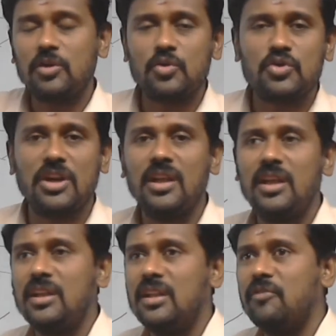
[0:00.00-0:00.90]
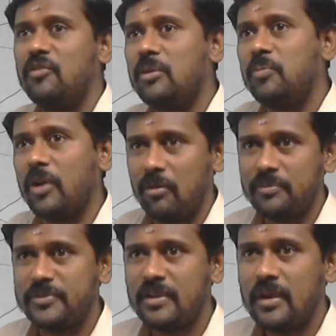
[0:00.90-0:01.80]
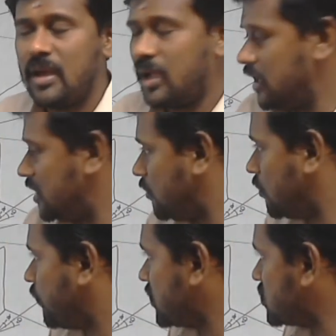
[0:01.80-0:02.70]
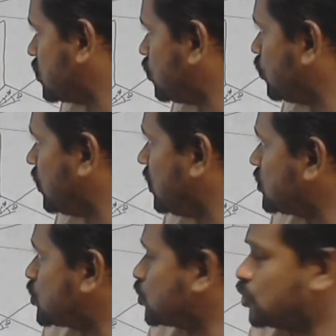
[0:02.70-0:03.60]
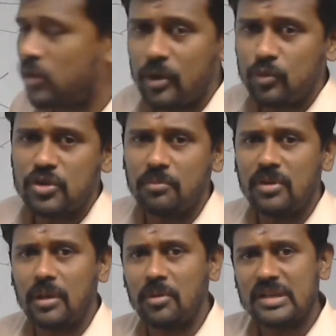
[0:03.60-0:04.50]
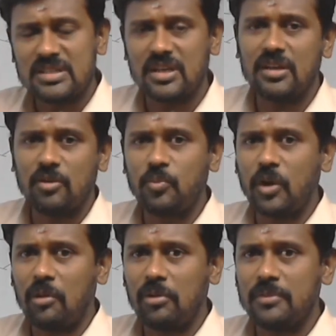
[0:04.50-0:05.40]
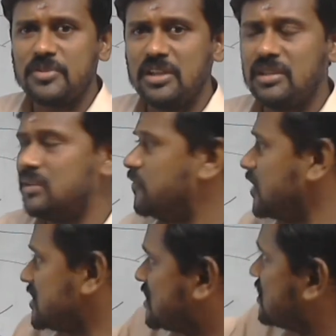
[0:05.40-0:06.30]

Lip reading: to study in every problems. And our first duty is to have some demonstrative problems in first,